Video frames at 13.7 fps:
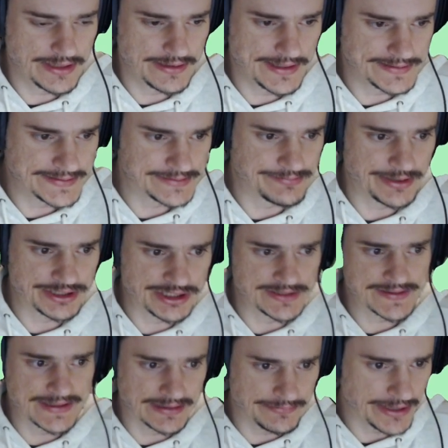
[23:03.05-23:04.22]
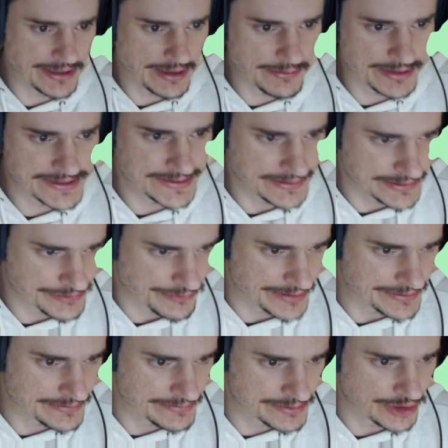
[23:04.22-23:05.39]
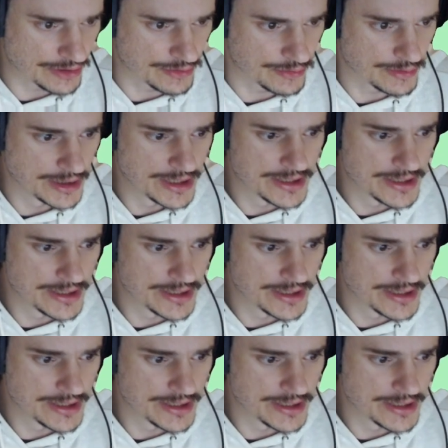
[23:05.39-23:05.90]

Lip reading: and anticipation is killing me. I want to see this red circle.